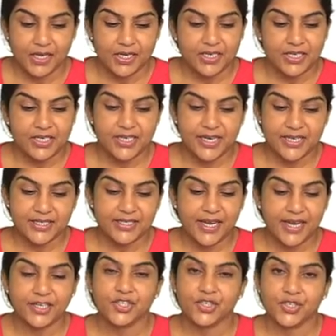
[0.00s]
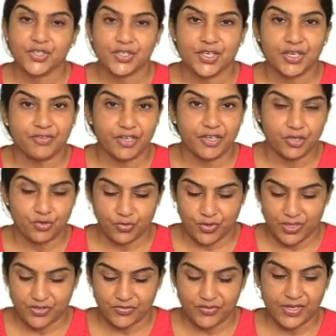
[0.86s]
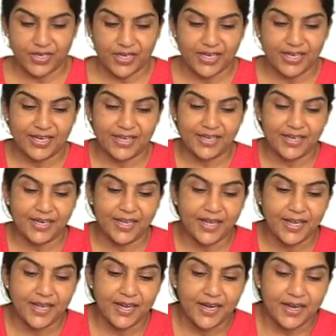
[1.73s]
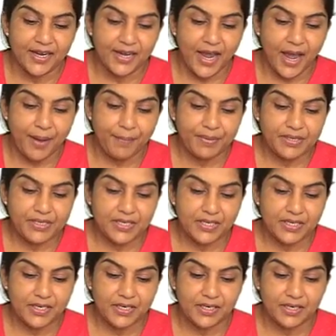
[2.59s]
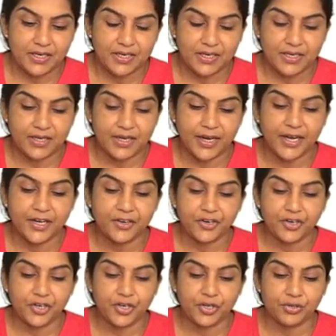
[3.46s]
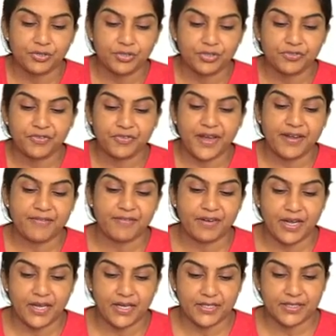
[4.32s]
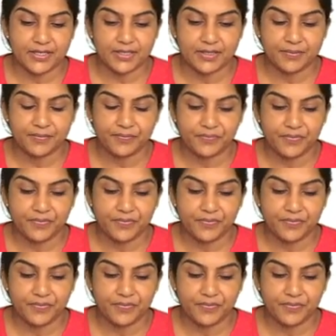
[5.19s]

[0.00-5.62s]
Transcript: The transaction is given to us very clearly. Capital introduced 5 lakhs.